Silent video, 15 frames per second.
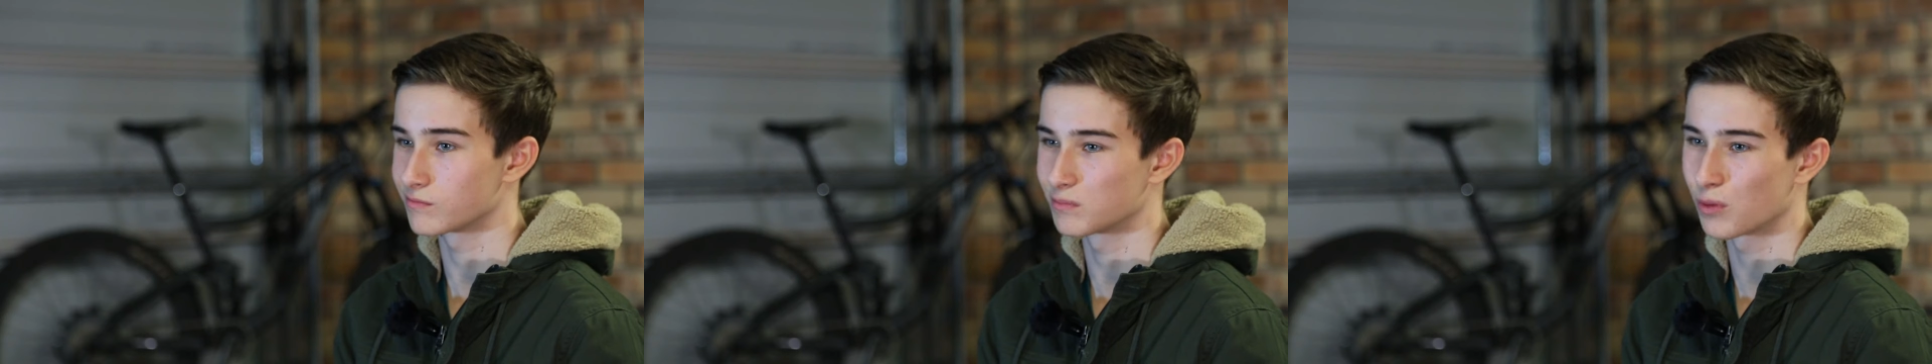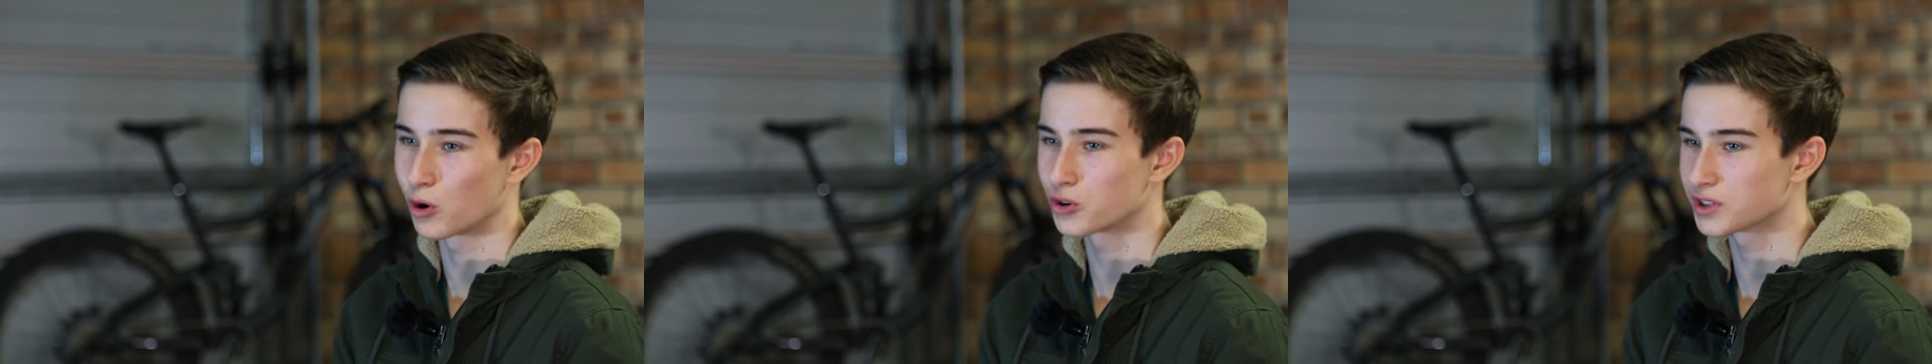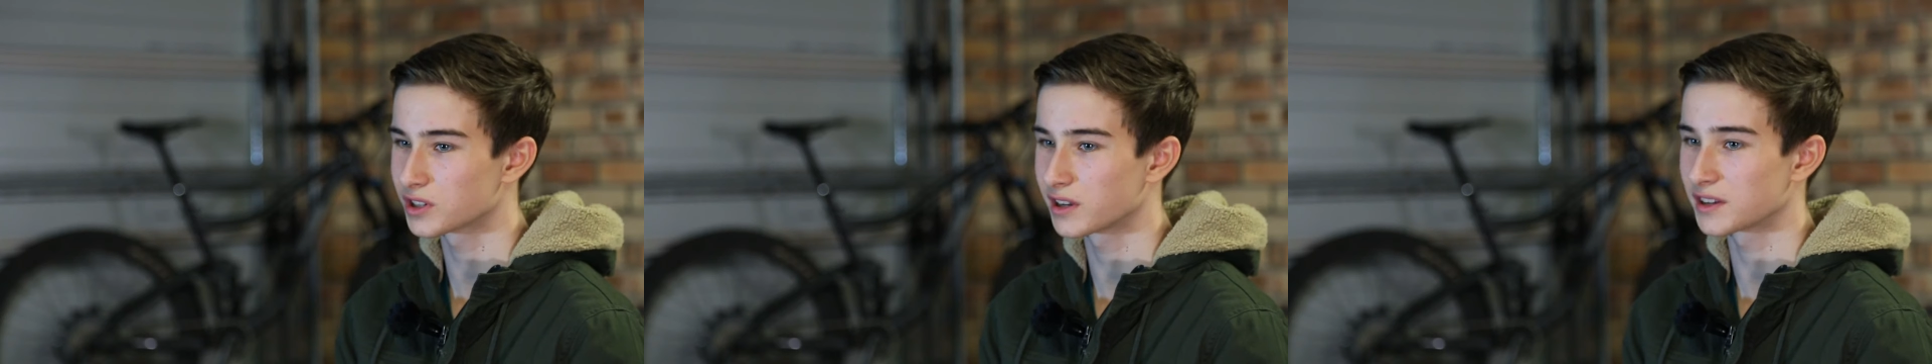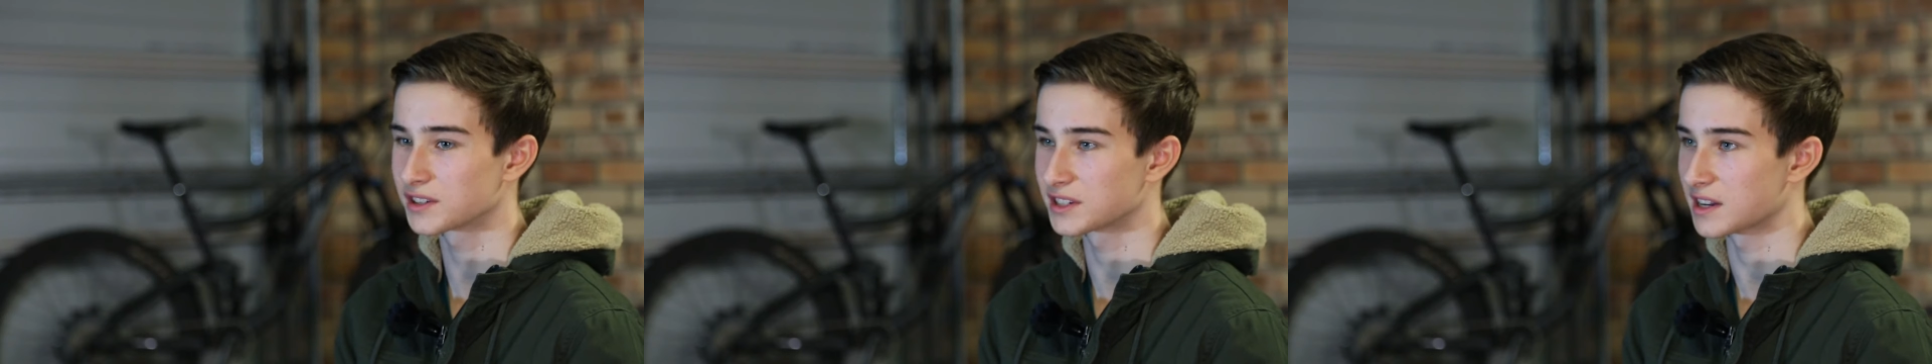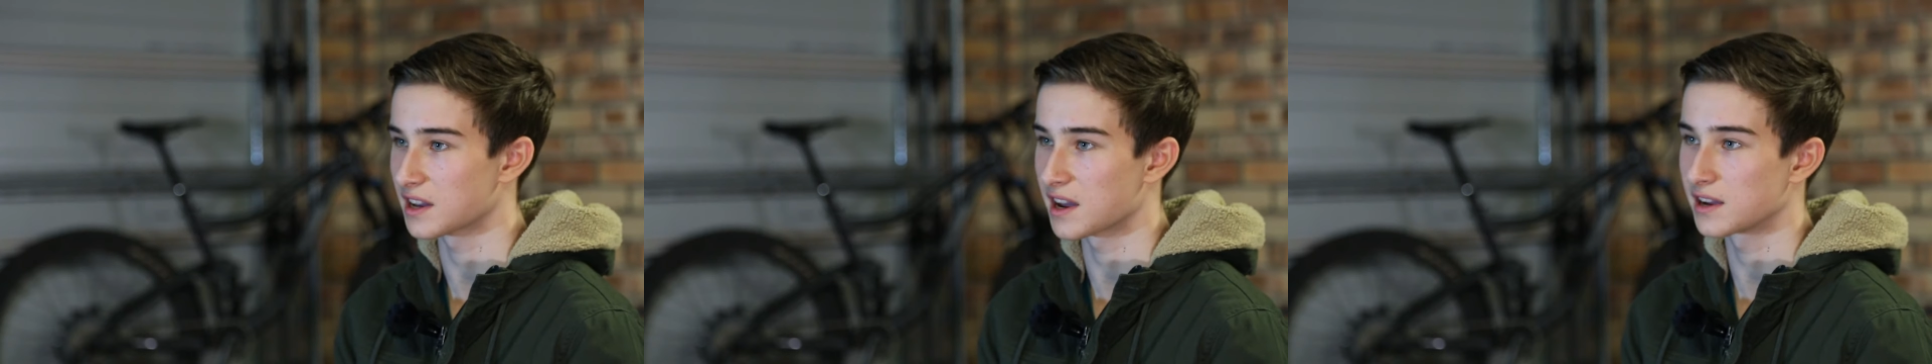mostly
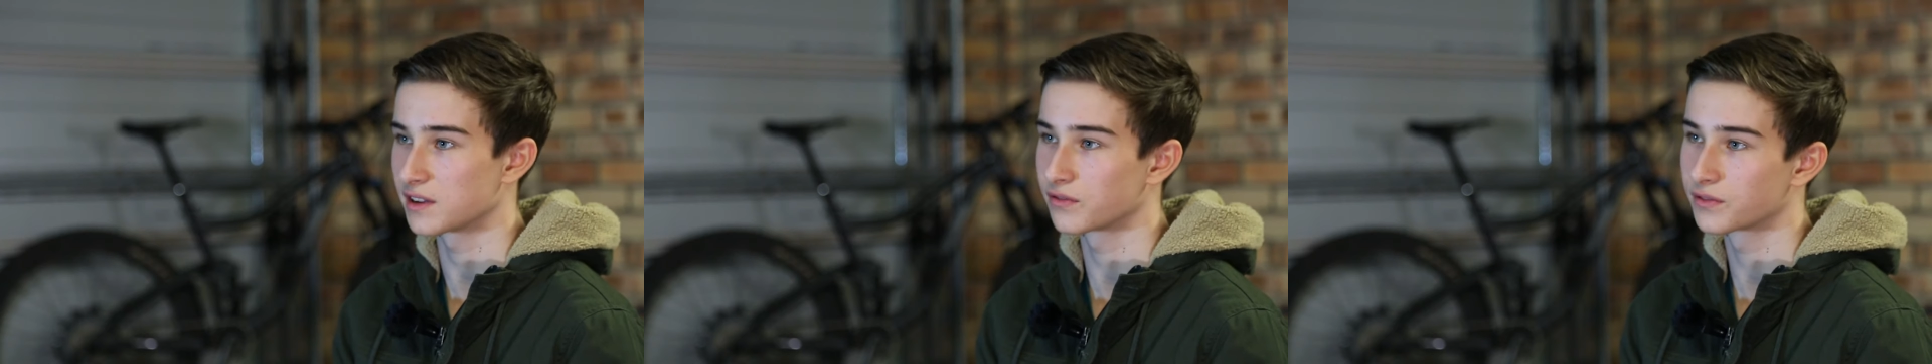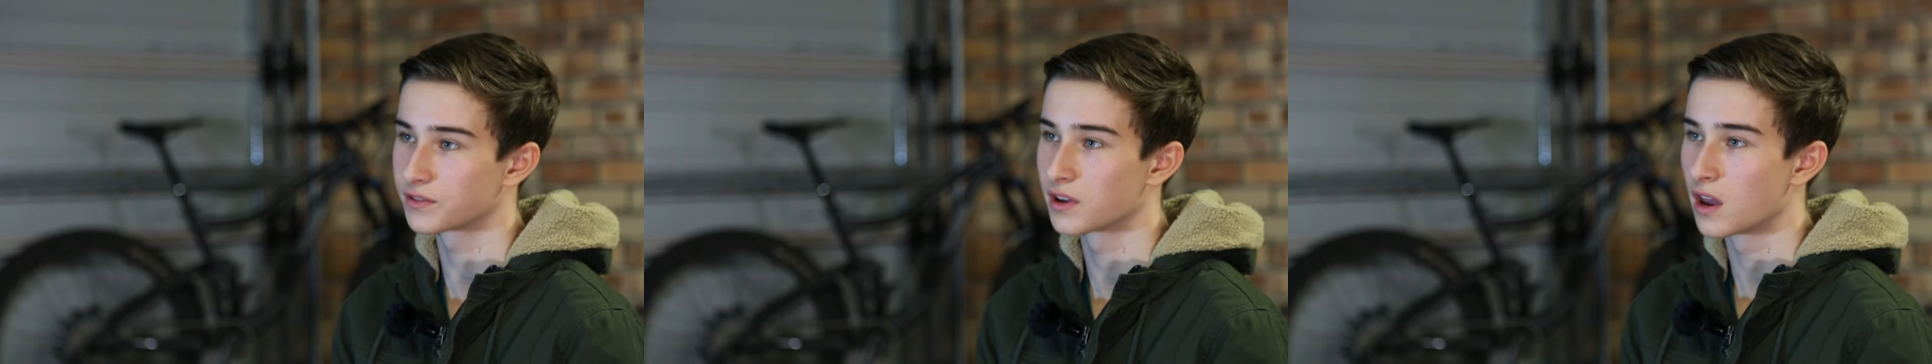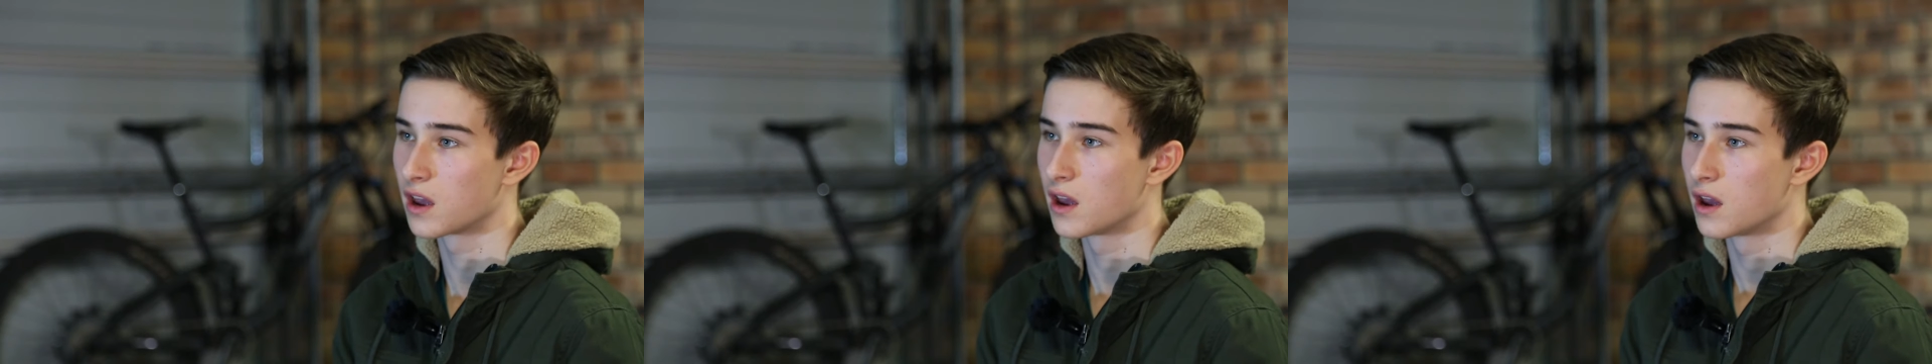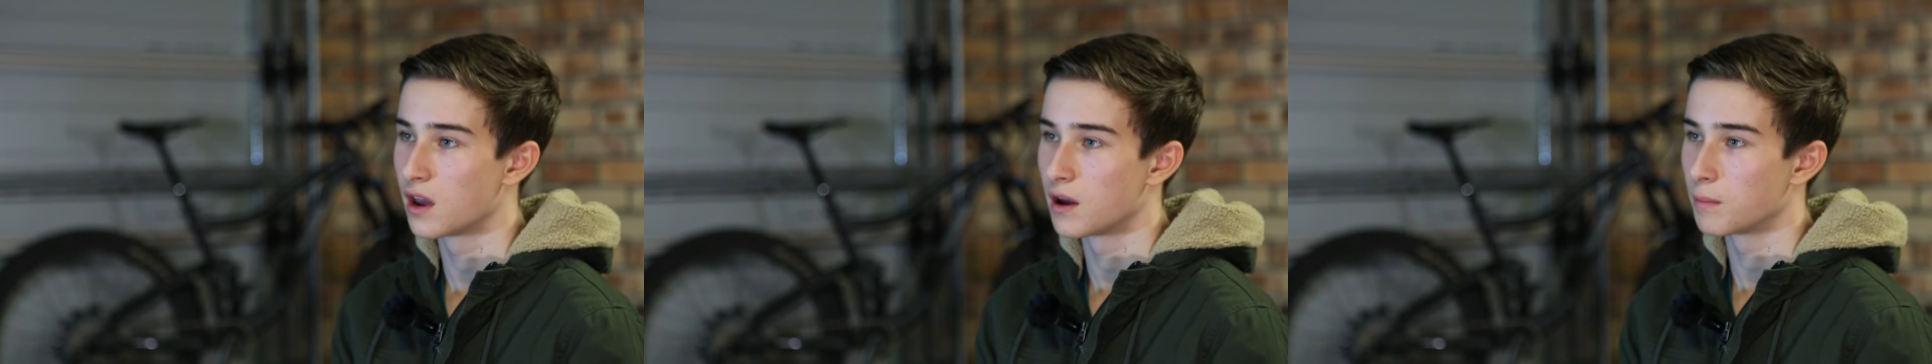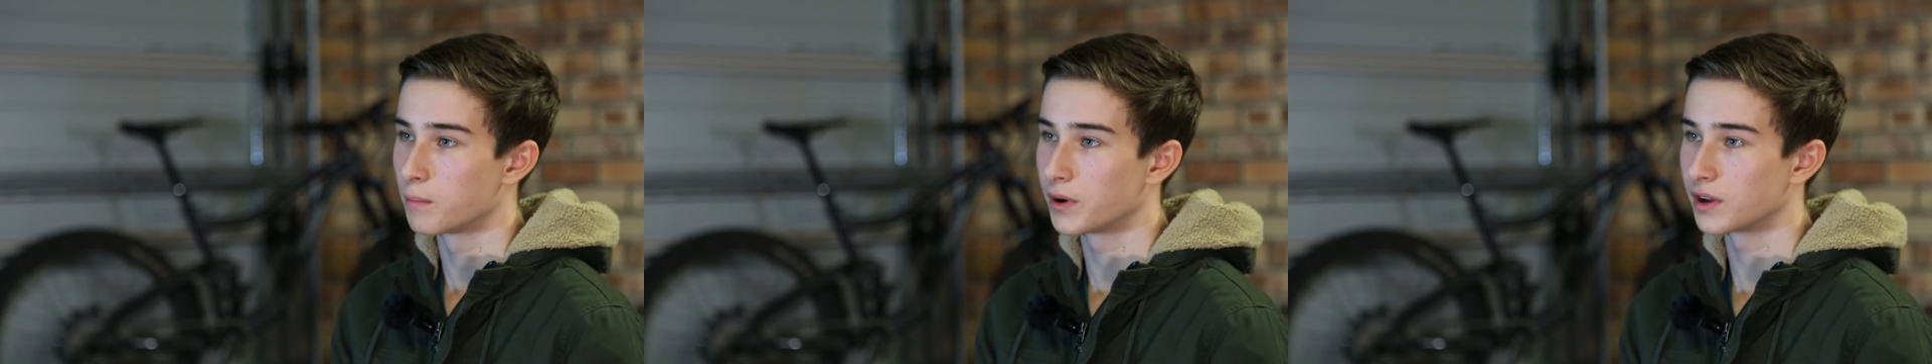unscathed,
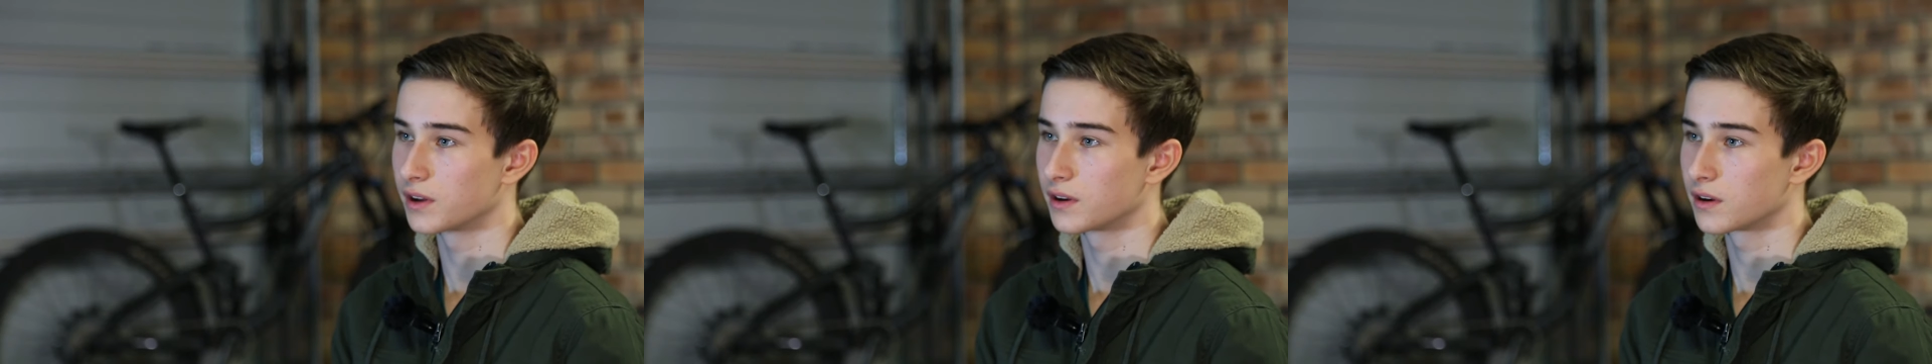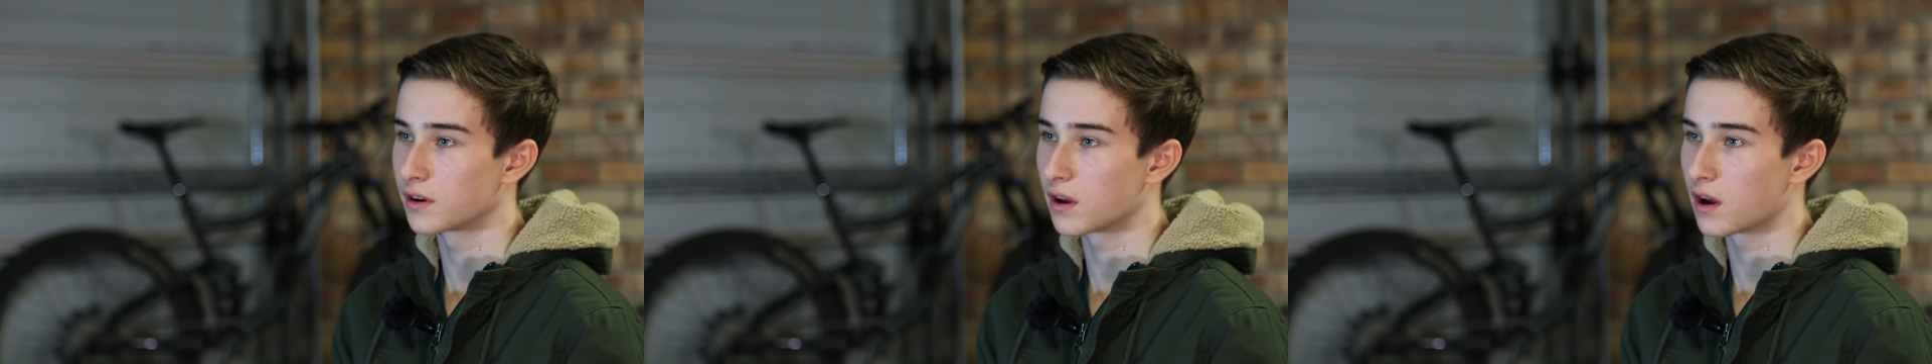but